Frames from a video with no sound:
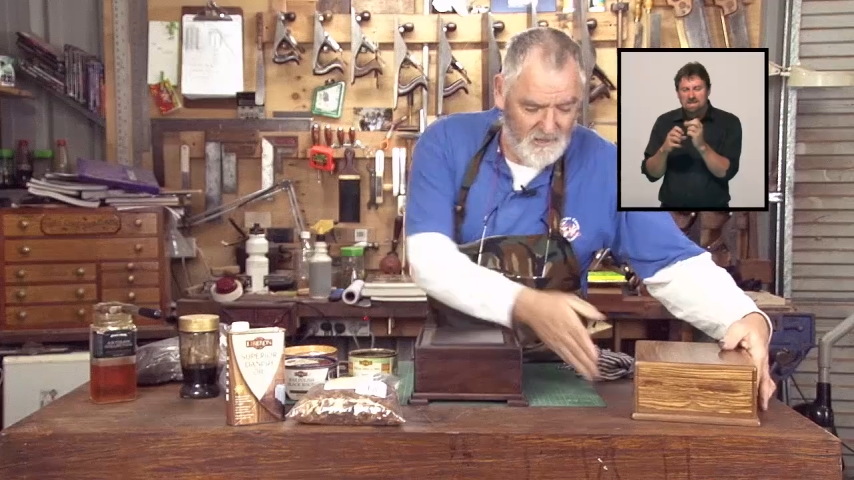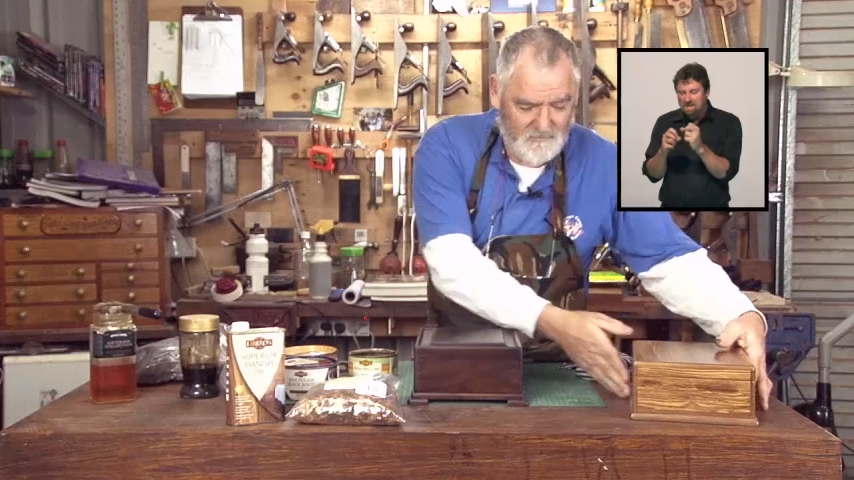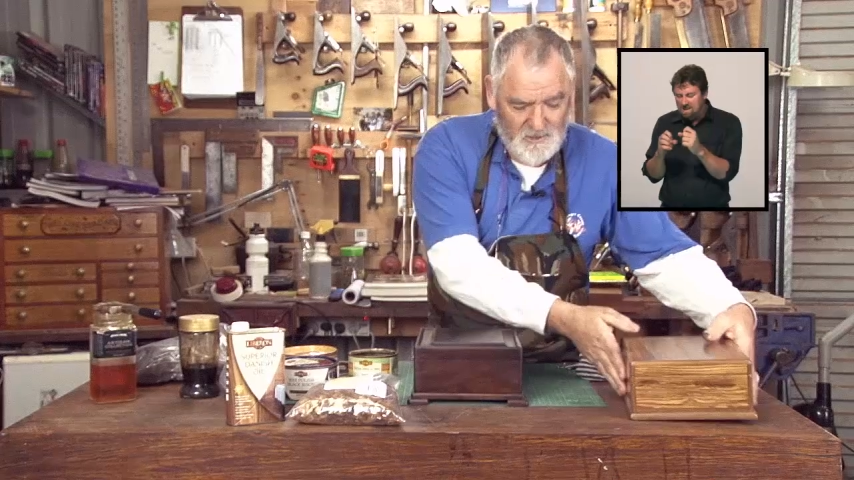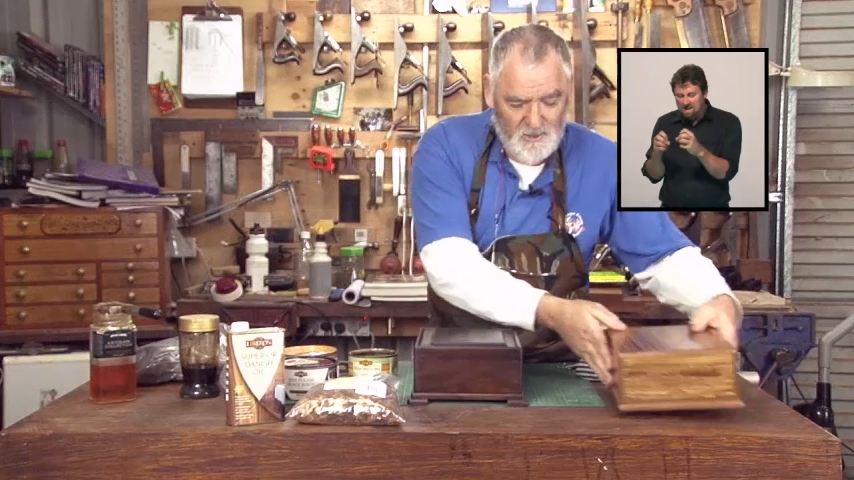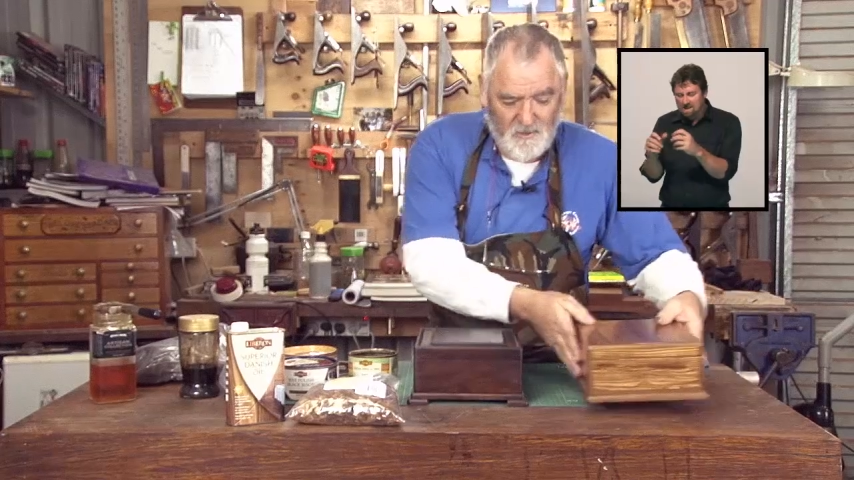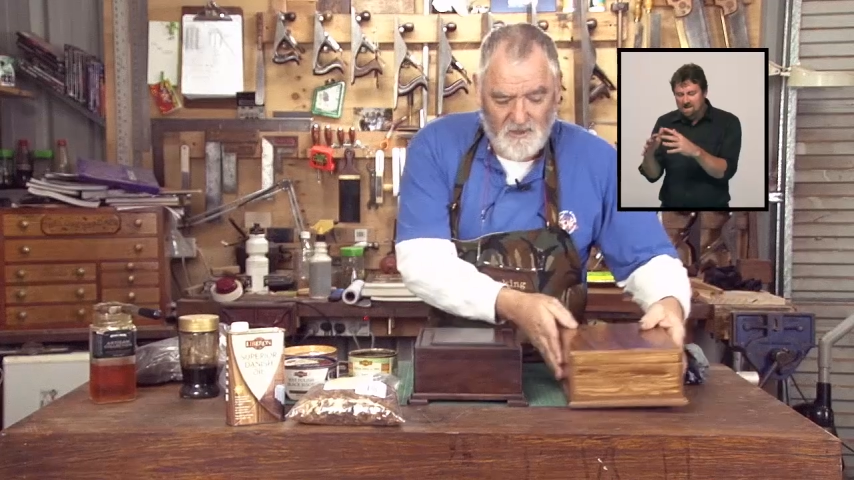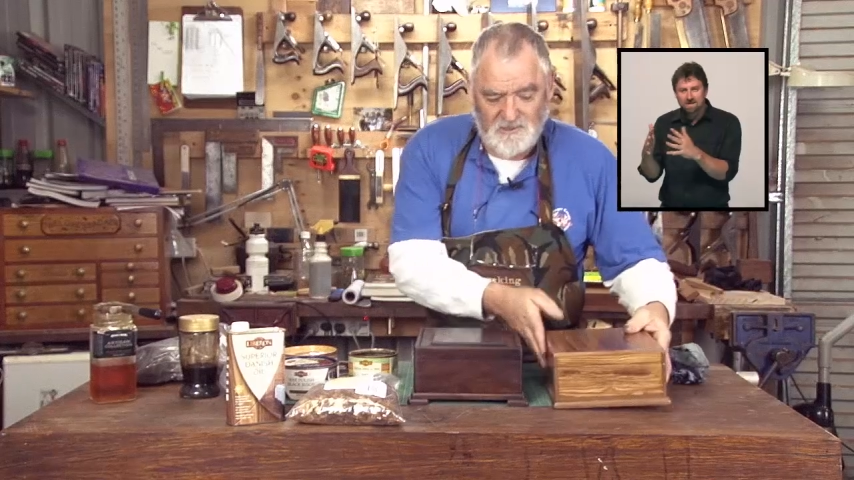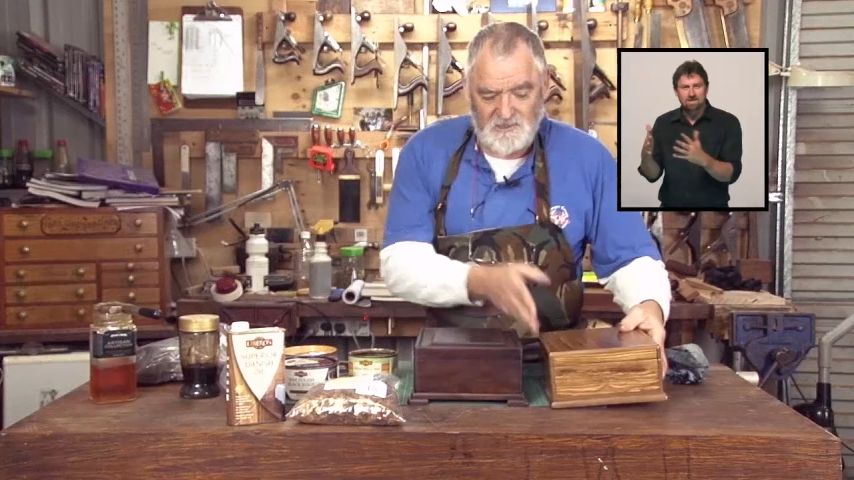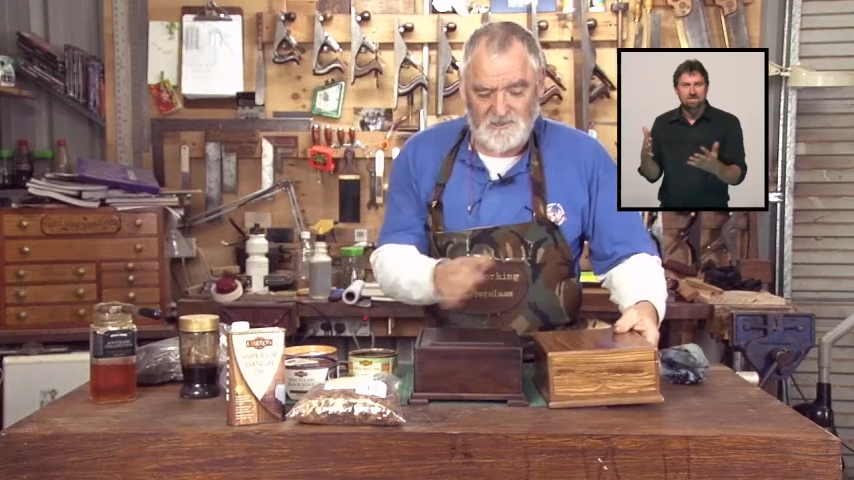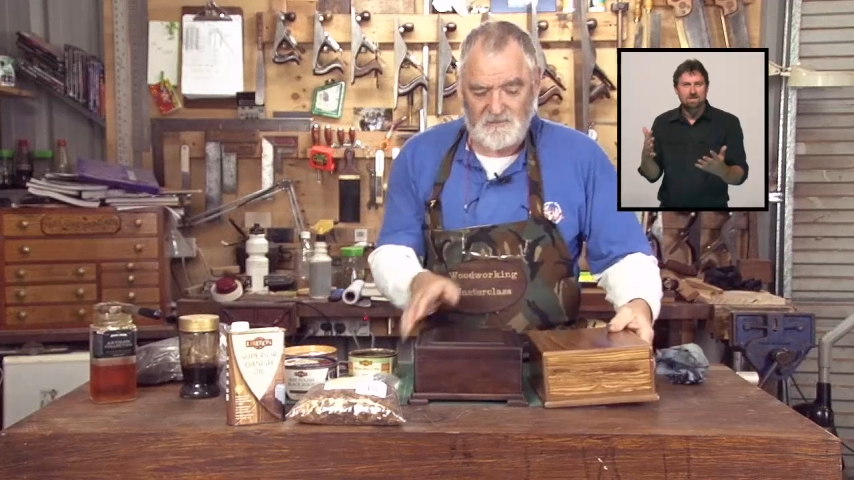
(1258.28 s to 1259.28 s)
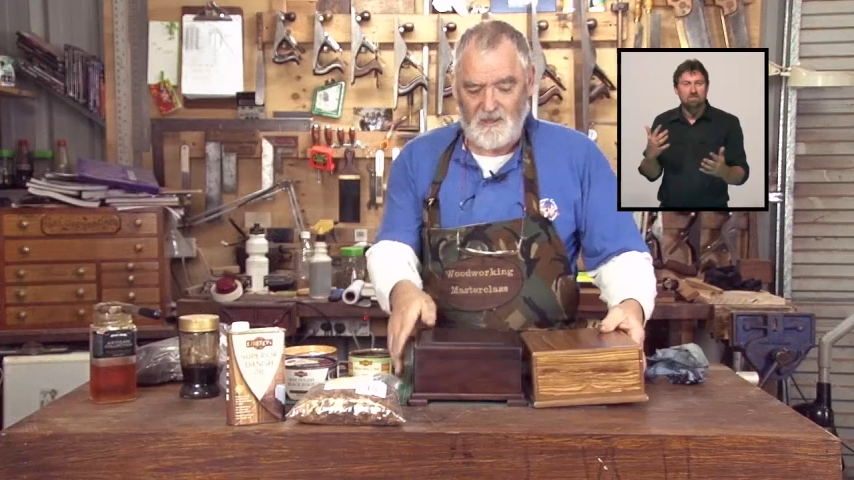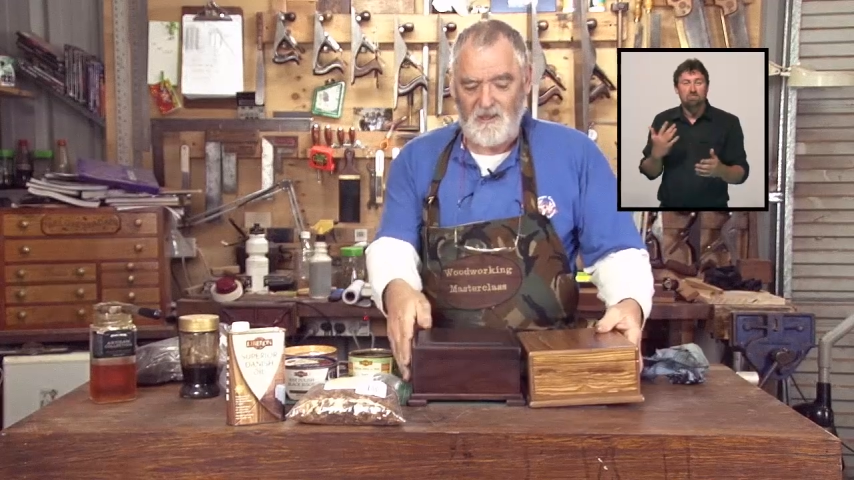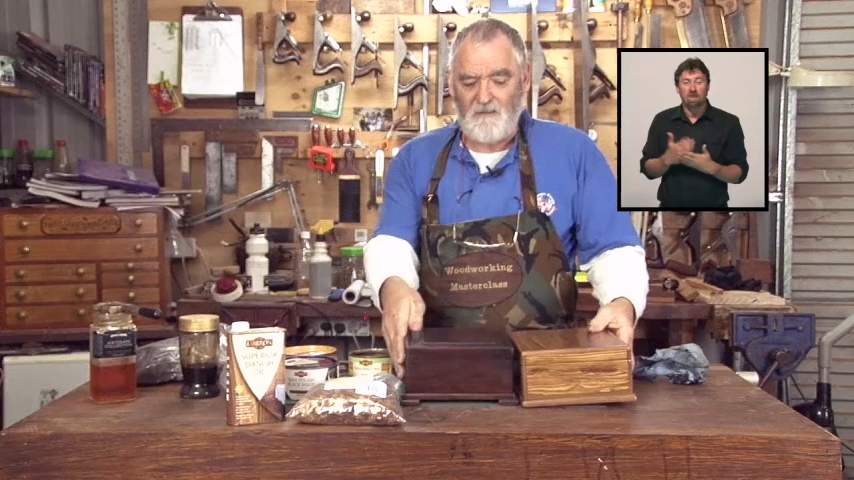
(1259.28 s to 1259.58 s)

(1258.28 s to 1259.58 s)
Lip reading: go, two boxes,